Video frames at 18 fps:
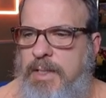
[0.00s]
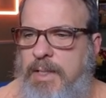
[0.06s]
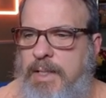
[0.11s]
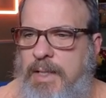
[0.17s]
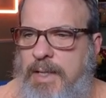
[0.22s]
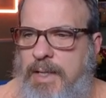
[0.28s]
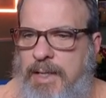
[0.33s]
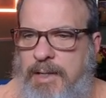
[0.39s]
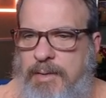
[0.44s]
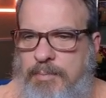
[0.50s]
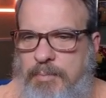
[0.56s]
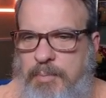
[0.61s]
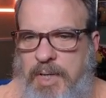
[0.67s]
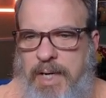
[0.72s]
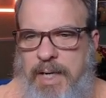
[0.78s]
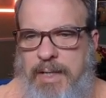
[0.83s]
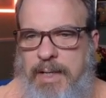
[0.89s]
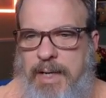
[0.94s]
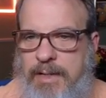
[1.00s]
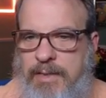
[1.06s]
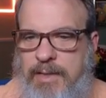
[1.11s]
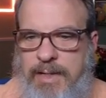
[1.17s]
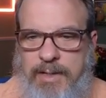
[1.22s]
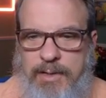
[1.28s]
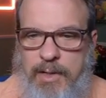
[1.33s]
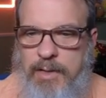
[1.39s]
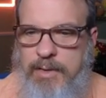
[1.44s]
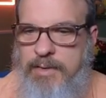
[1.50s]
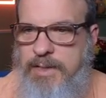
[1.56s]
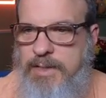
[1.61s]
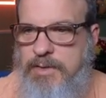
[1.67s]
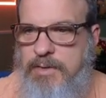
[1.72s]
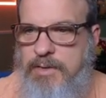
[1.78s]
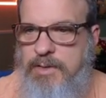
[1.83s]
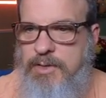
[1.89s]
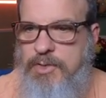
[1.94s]
But I think all
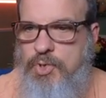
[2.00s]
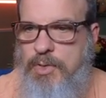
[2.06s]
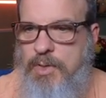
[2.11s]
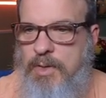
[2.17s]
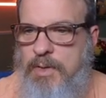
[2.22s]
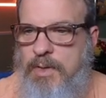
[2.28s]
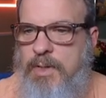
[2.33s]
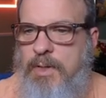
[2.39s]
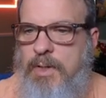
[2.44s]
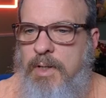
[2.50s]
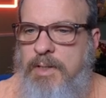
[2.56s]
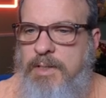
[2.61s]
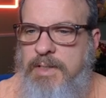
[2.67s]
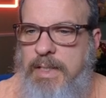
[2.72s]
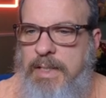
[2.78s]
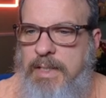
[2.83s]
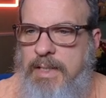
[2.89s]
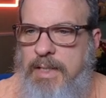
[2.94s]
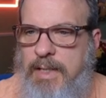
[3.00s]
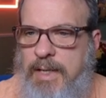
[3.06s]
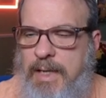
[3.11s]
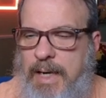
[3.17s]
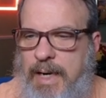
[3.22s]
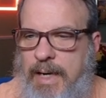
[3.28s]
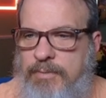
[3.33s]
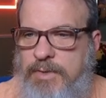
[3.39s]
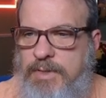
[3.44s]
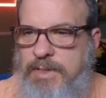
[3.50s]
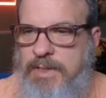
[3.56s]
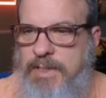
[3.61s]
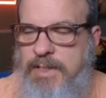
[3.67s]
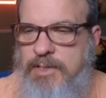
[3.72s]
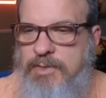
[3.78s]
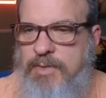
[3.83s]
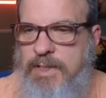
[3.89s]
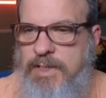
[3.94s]
these are good, strong cards. I was
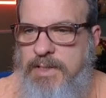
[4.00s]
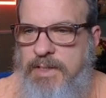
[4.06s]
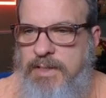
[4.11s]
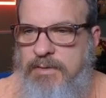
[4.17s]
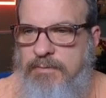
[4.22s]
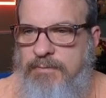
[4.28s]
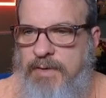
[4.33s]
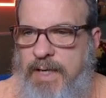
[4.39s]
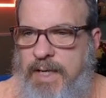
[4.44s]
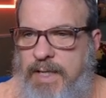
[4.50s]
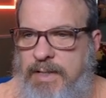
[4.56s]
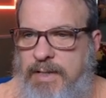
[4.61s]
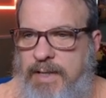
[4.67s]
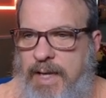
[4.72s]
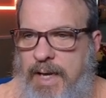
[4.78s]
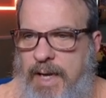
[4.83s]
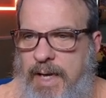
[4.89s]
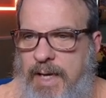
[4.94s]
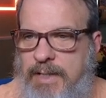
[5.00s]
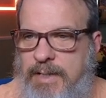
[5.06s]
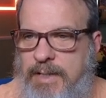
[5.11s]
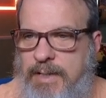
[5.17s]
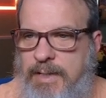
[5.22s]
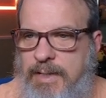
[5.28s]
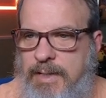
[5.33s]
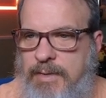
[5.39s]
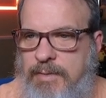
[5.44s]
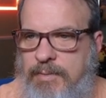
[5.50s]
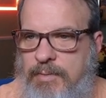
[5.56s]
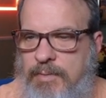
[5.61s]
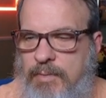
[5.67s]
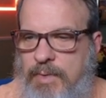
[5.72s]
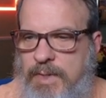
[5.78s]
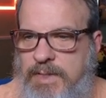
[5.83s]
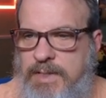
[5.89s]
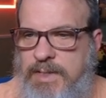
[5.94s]
interested to find that,
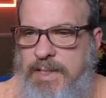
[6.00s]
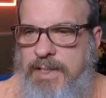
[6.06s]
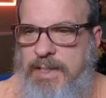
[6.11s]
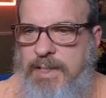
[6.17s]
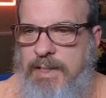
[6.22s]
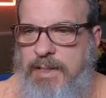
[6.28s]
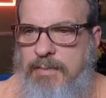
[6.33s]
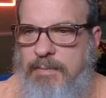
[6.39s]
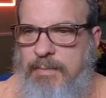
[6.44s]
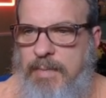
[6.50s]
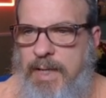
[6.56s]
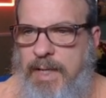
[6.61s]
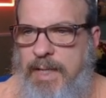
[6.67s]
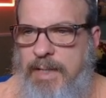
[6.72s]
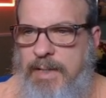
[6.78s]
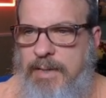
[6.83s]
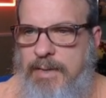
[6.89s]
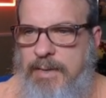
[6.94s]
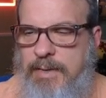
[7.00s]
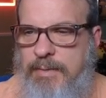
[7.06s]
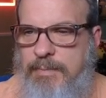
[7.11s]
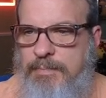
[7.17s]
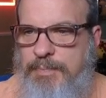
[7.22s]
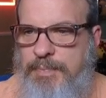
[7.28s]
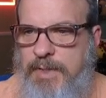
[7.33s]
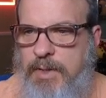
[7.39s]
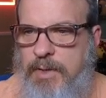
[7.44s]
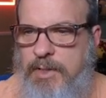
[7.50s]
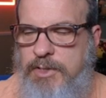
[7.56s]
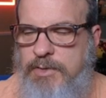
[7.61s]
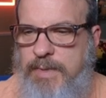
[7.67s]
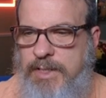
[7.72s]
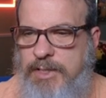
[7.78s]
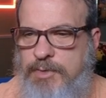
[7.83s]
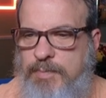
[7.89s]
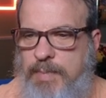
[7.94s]
once again, my
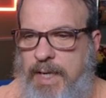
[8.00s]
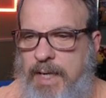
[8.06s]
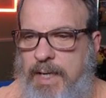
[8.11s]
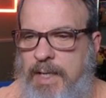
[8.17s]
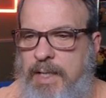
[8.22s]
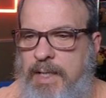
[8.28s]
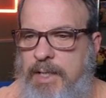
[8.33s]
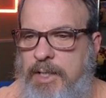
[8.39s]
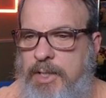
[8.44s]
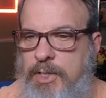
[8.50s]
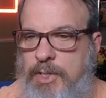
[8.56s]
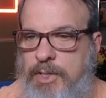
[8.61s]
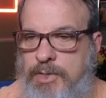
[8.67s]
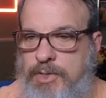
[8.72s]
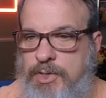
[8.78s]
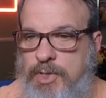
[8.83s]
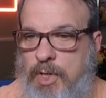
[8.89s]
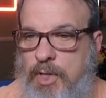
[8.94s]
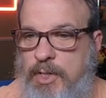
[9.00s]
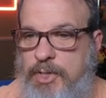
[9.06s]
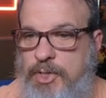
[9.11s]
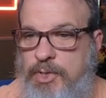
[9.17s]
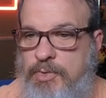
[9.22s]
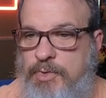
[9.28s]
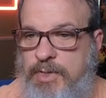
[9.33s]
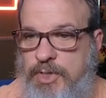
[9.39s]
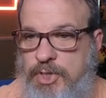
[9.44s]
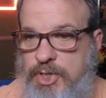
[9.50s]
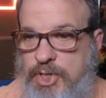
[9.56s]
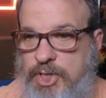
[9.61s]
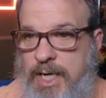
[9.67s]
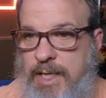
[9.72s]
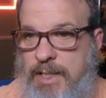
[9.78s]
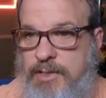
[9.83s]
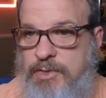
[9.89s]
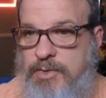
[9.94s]
Archmage bot started using
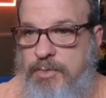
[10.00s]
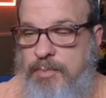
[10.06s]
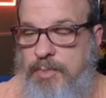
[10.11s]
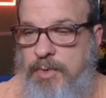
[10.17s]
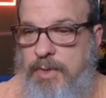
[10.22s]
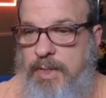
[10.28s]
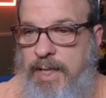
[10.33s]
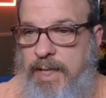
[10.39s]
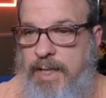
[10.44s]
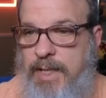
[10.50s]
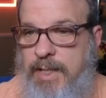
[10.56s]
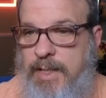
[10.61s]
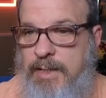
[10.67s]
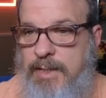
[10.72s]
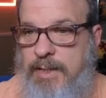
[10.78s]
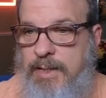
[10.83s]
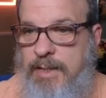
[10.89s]
Shock Trooper and